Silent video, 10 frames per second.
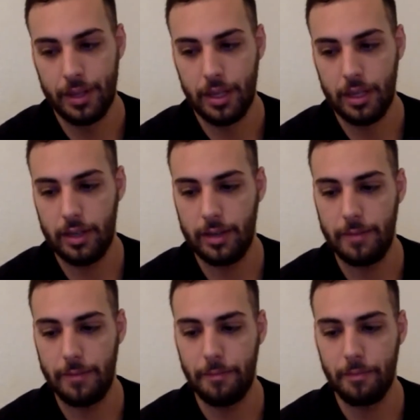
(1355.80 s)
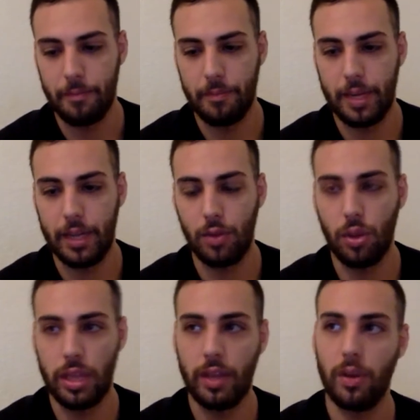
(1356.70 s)
Um, but I do
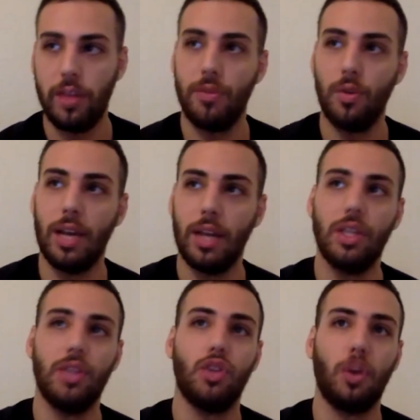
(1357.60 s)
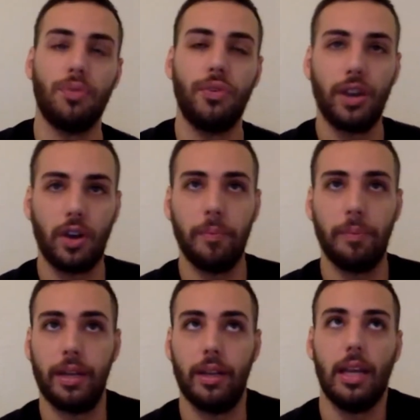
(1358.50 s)
think if you're like a top three
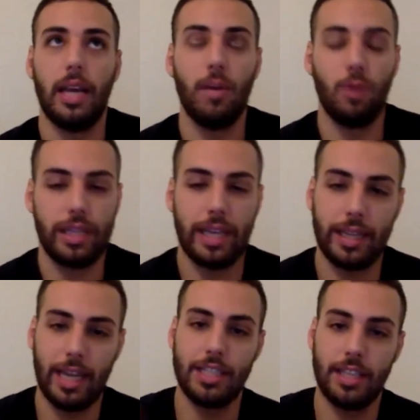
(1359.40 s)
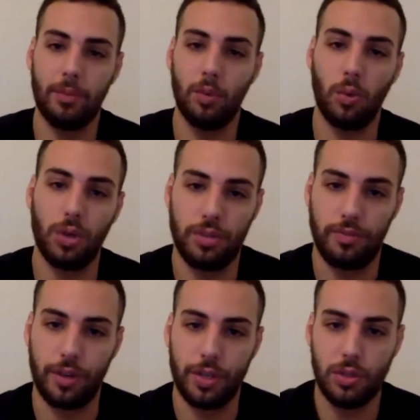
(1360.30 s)
company and want to take that step towards the
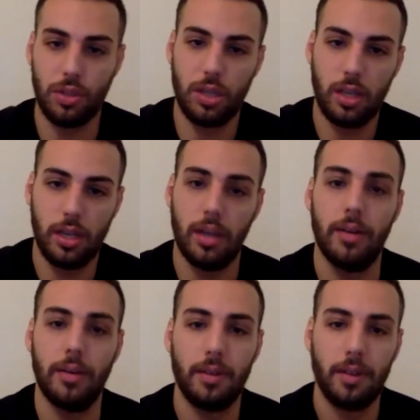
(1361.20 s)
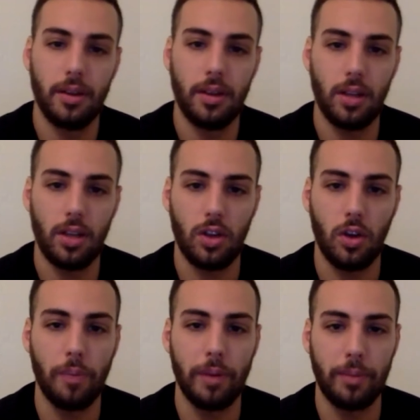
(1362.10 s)
first uh,
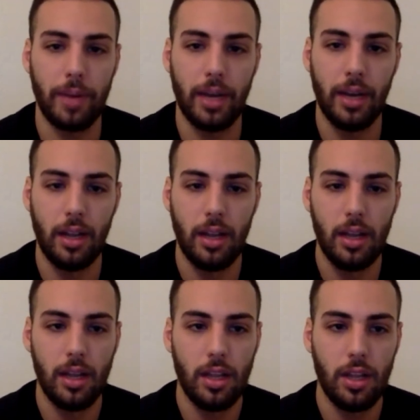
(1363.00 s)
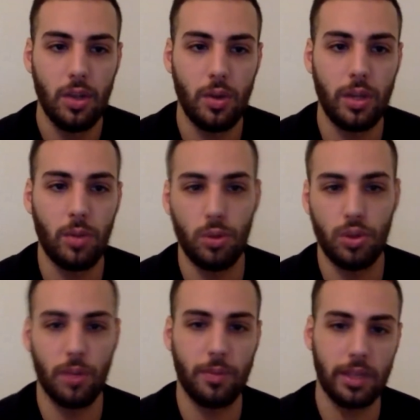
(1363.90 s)
company brand, you need to do
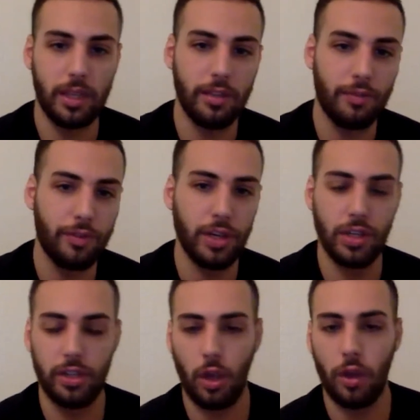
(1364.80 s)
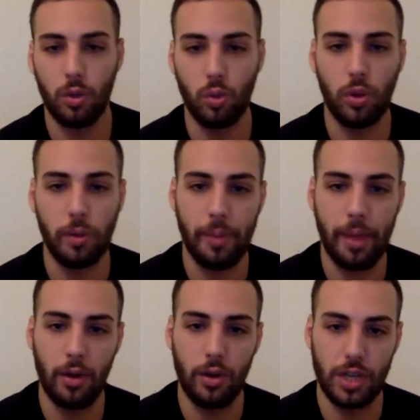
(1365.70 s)
something that the first, the other two
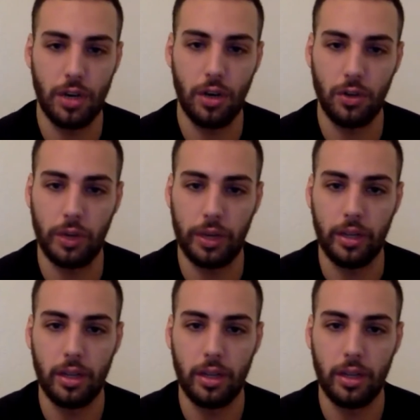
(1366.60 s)
competitors are not doing